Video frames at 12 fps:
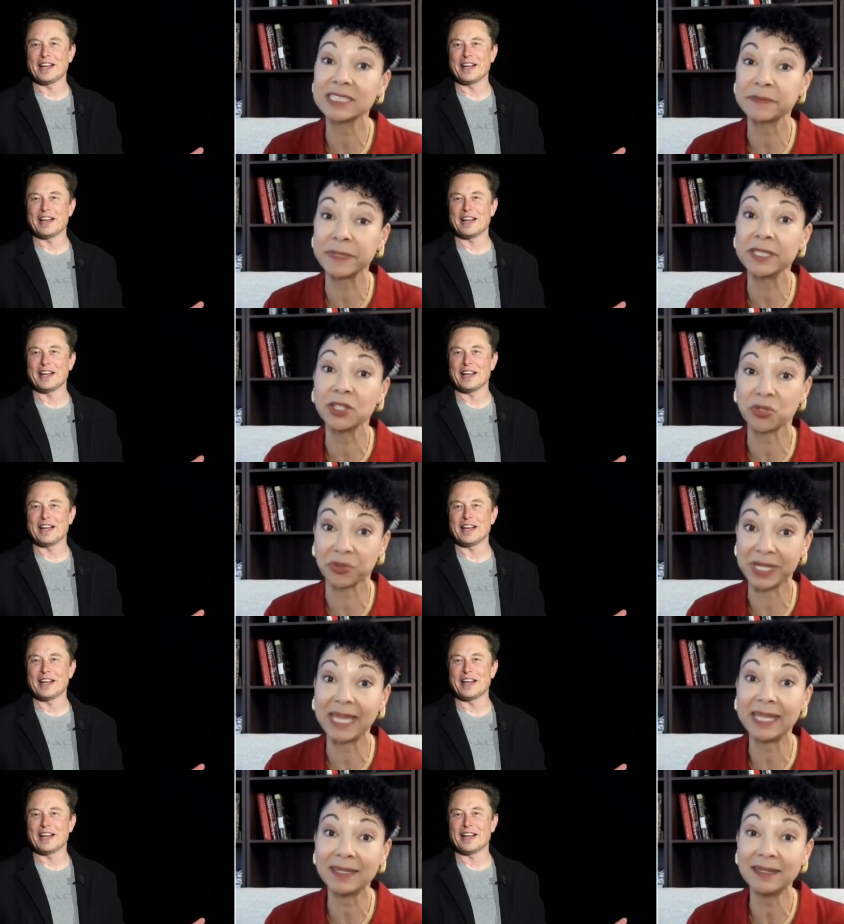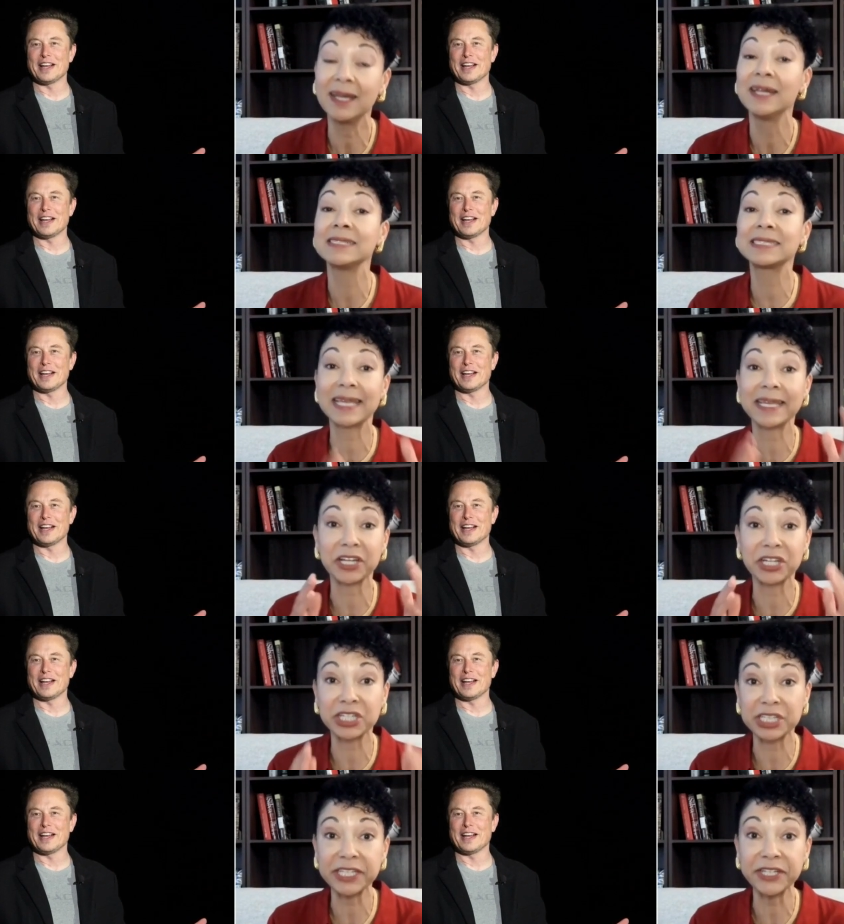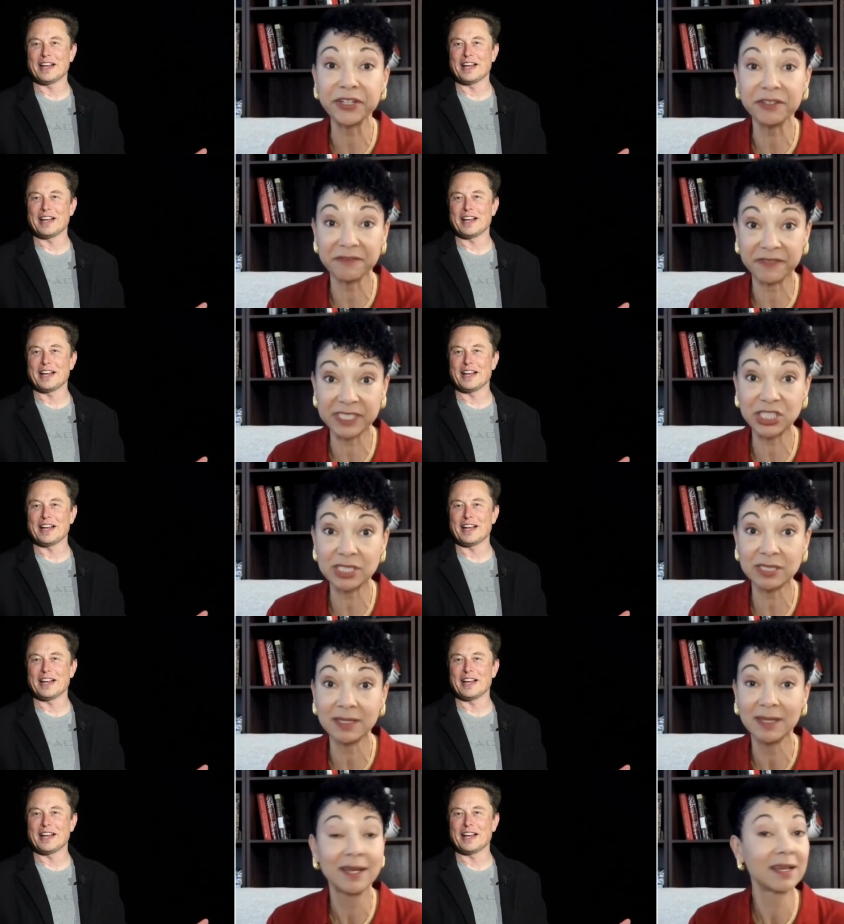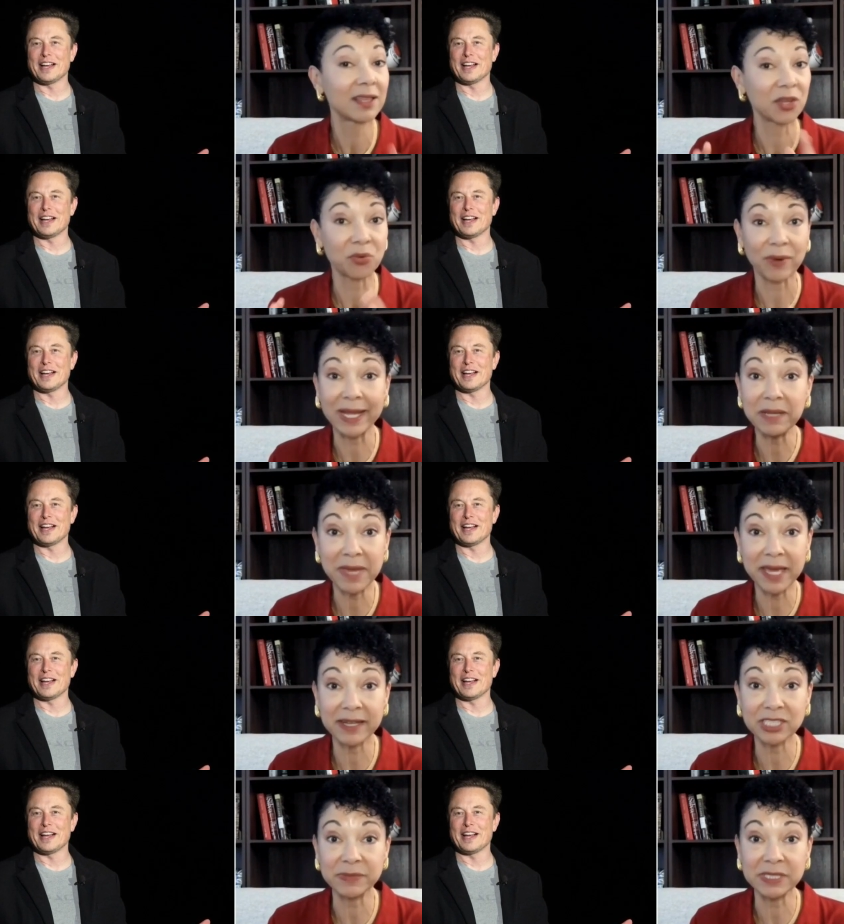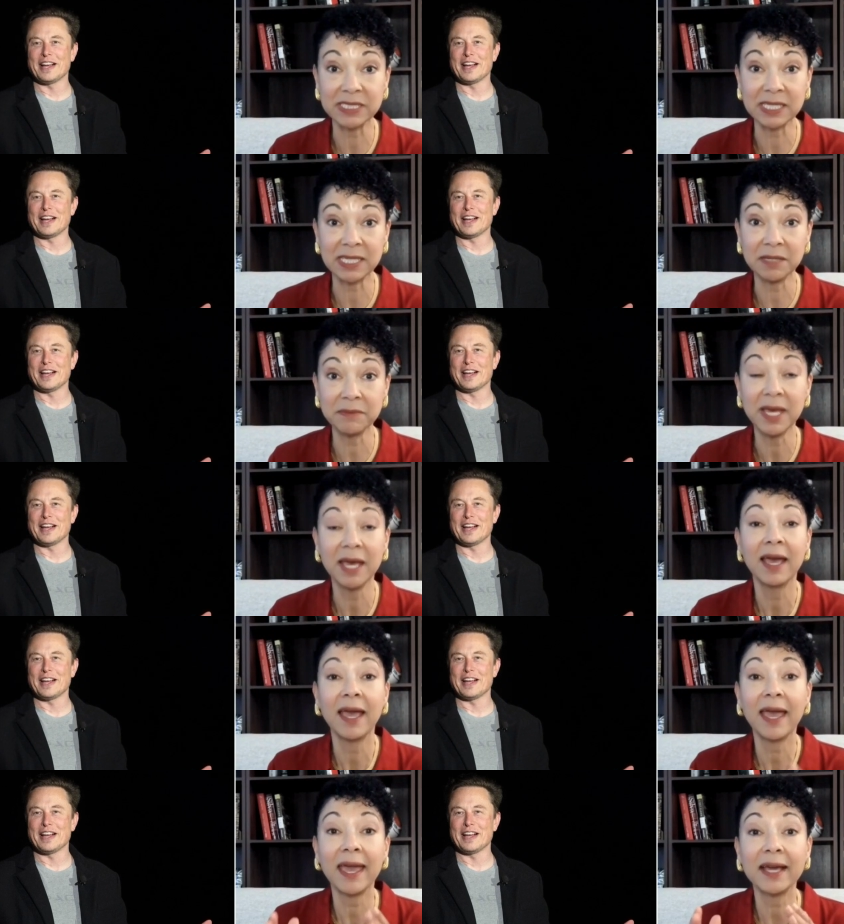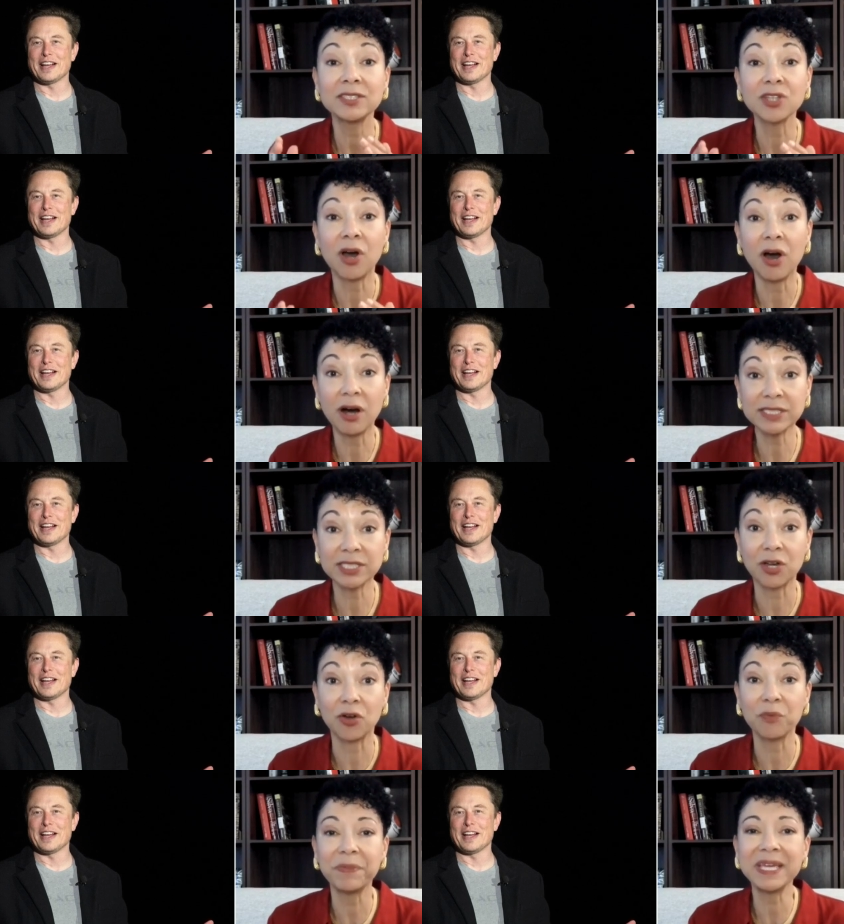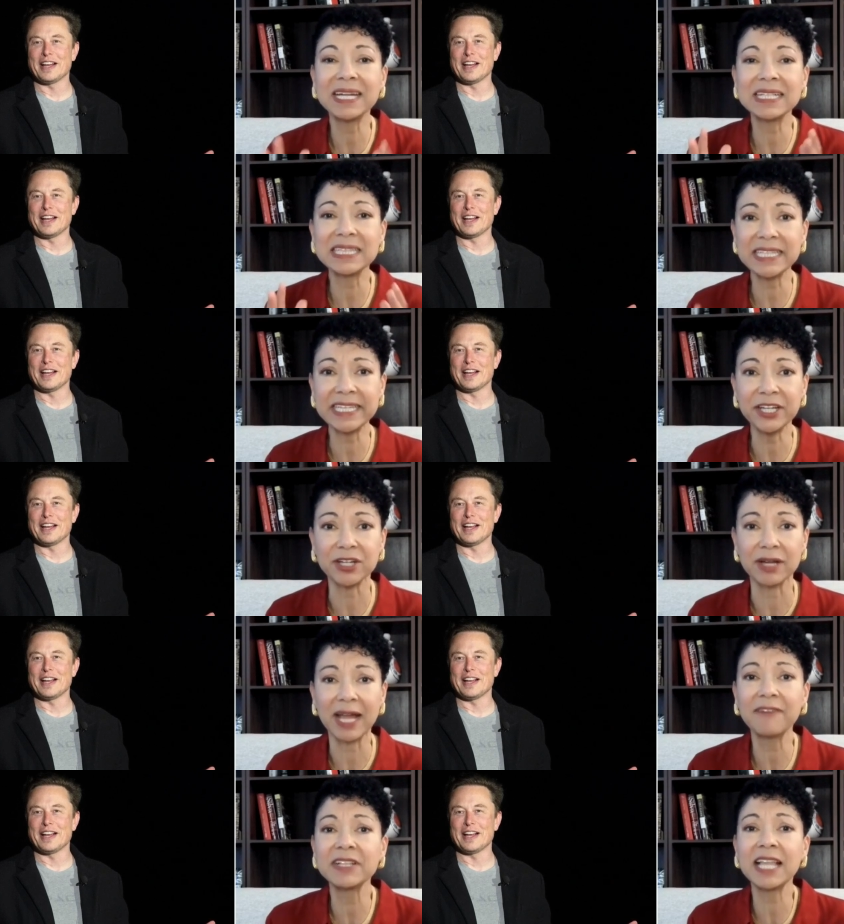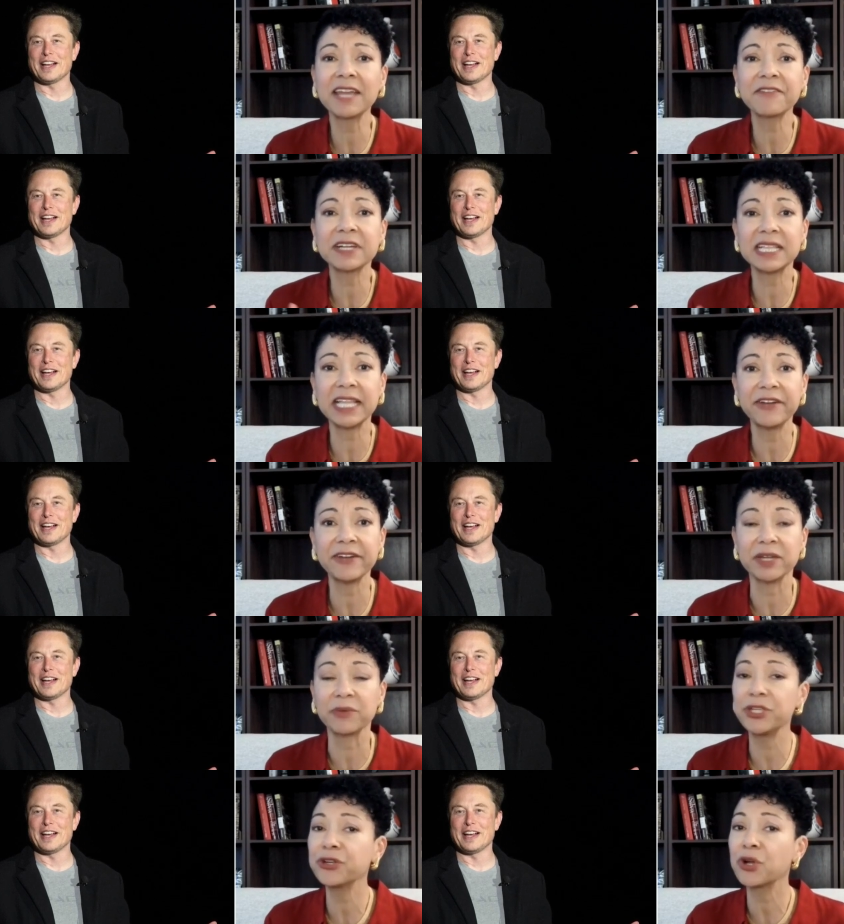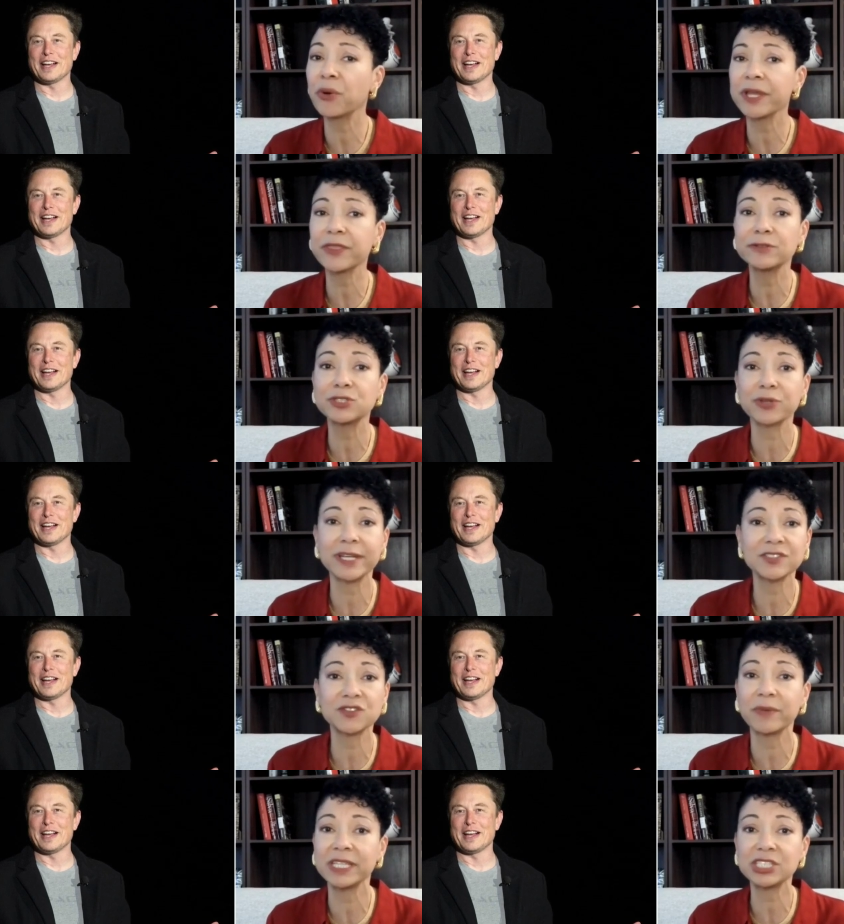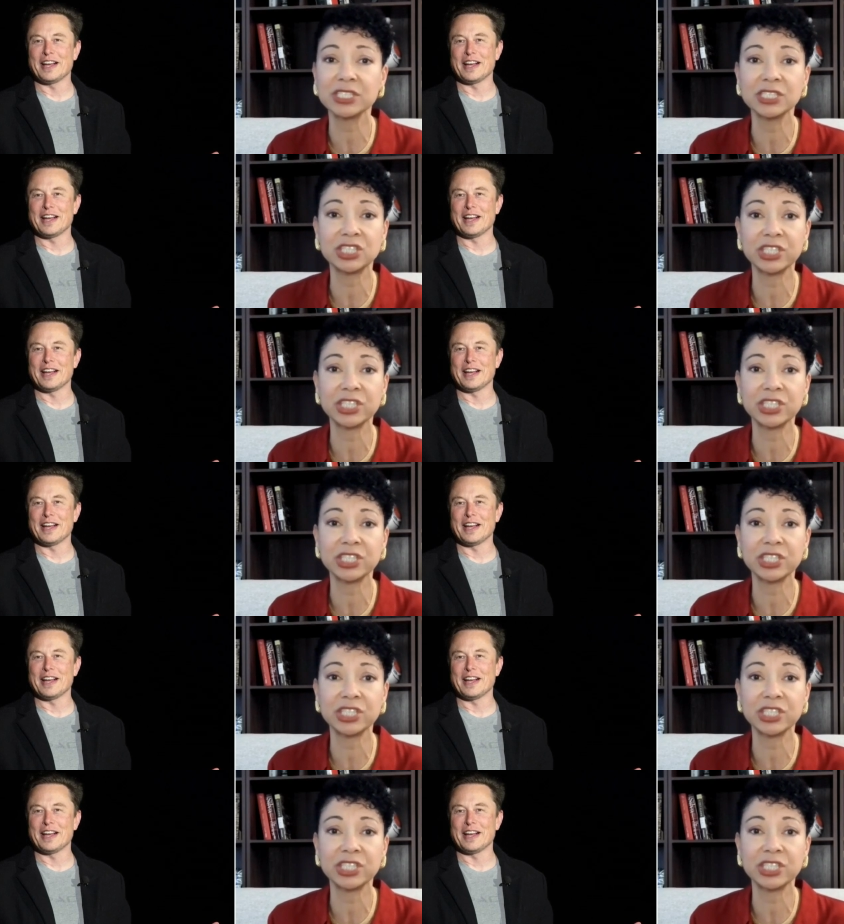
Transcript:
Speaker 1: that's been created, set a clear vision, the right management team, and also be clear, have a lot of clarity. When you're going through transformation and